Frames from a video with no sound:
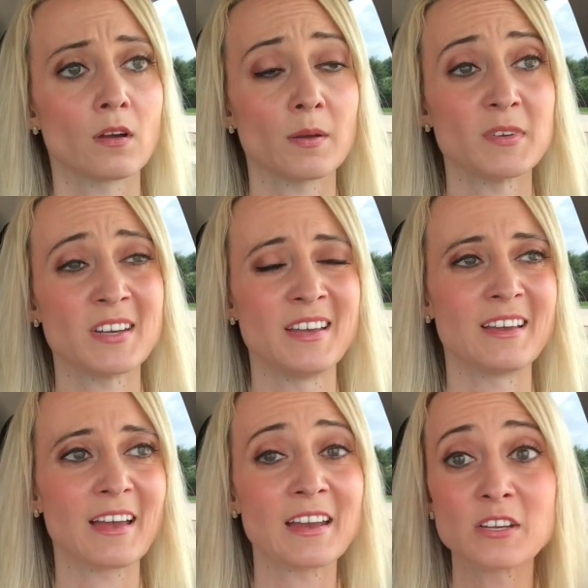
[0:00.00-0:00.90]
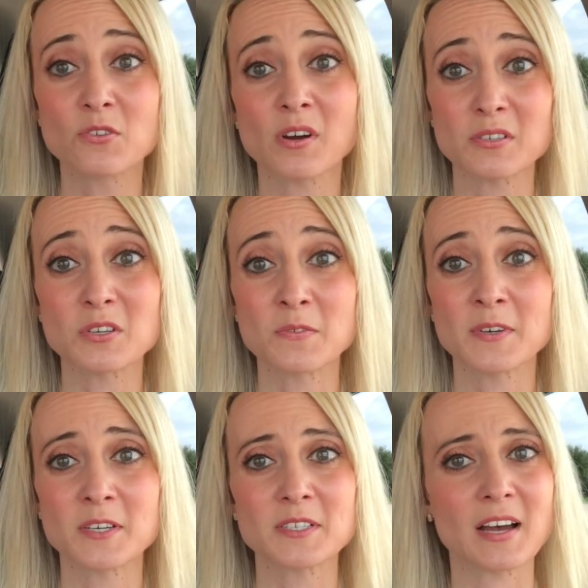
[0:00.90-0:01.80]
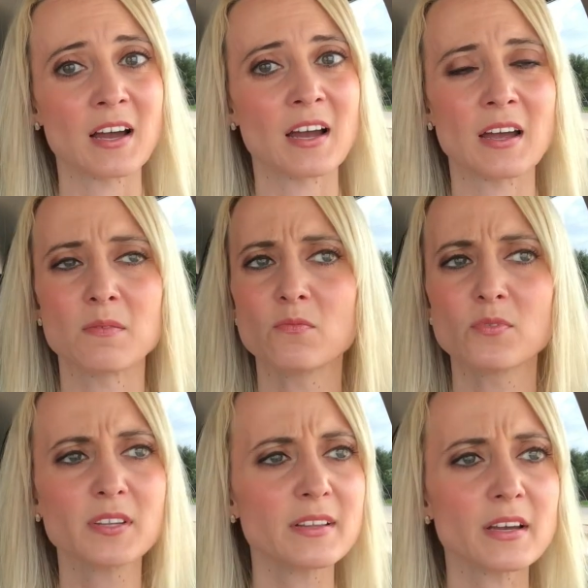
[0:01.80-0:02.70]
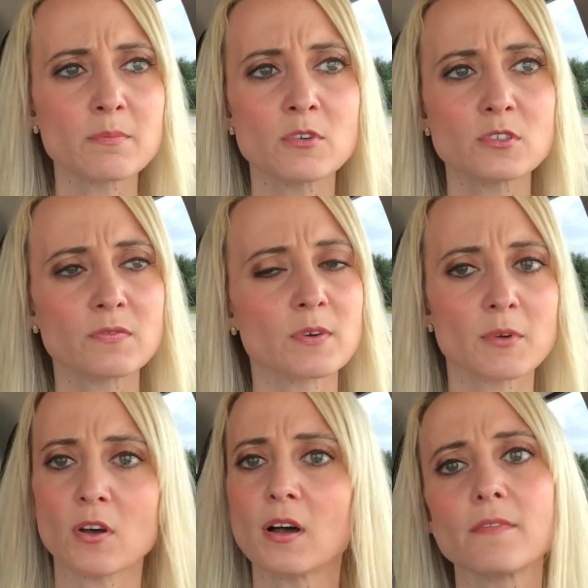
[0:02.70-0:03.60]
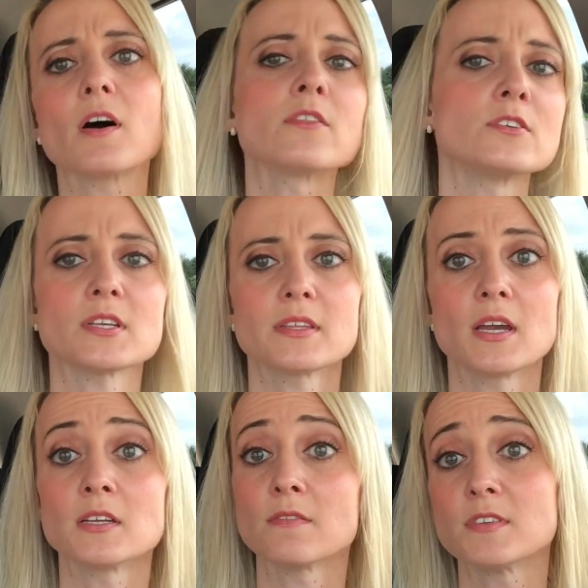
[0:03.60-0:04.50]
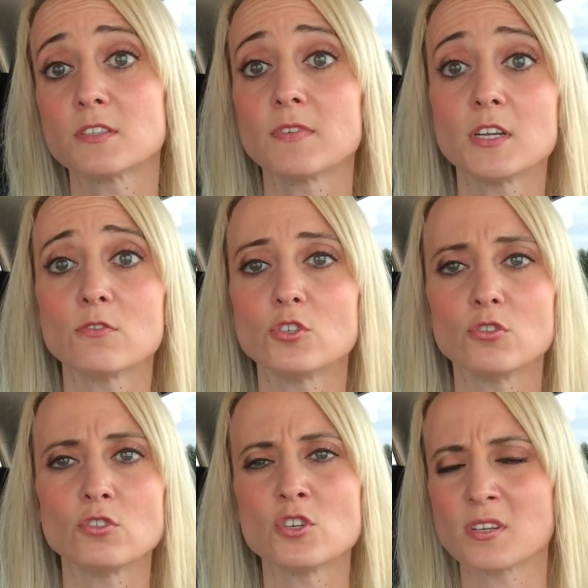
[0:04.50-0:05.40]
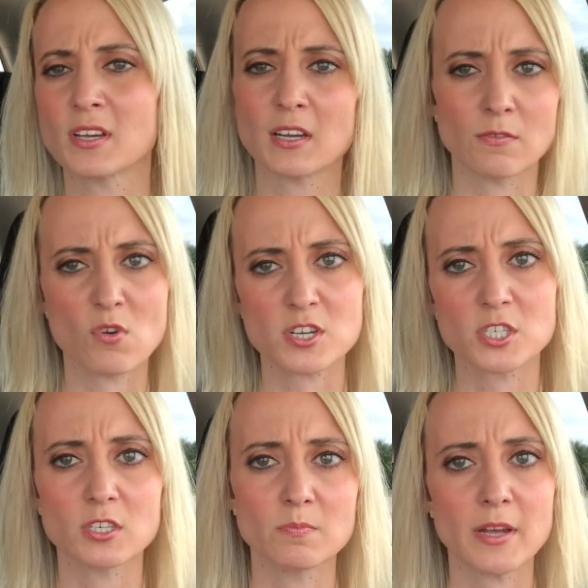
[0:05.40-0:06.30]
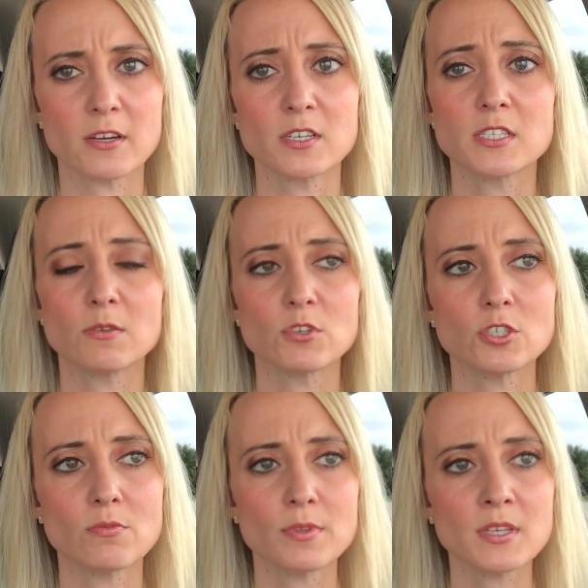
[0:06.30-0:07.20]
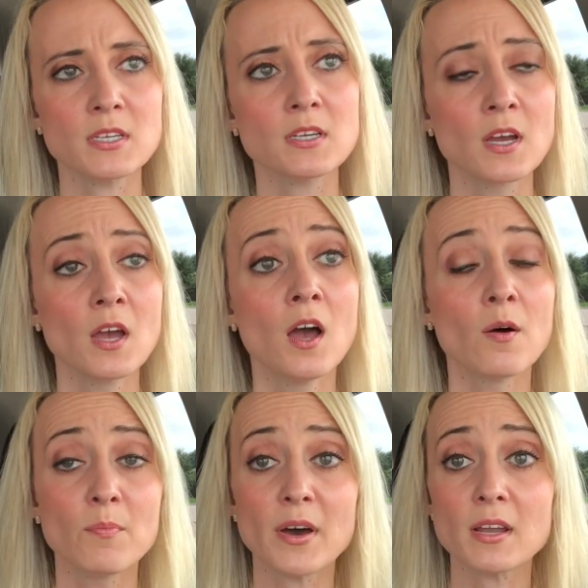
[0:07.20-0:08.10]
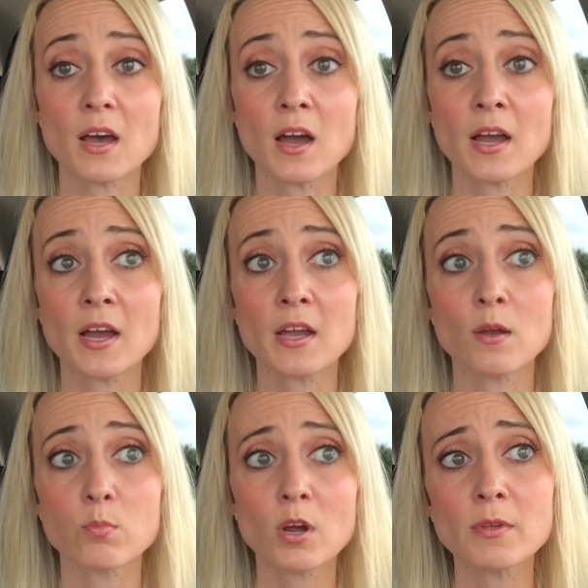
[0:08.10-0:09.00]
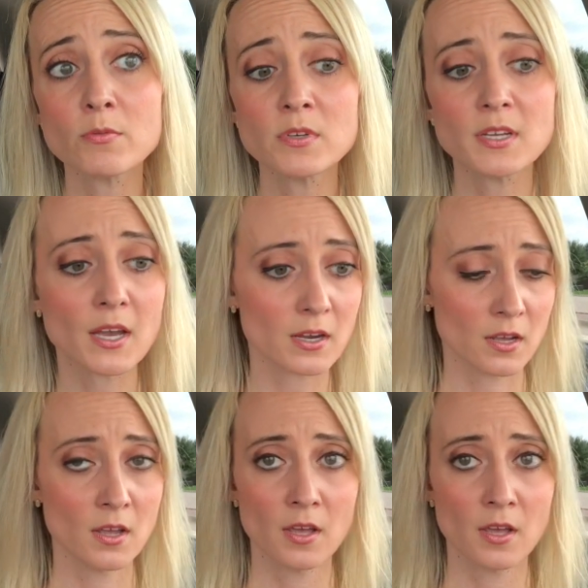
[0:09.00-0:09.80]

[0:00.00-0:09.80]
I mean, any crossovers, I really like most of them. I'll have others at the end of this video too, so you can kind of watch and compare and see what you think. But I probably wouldn't get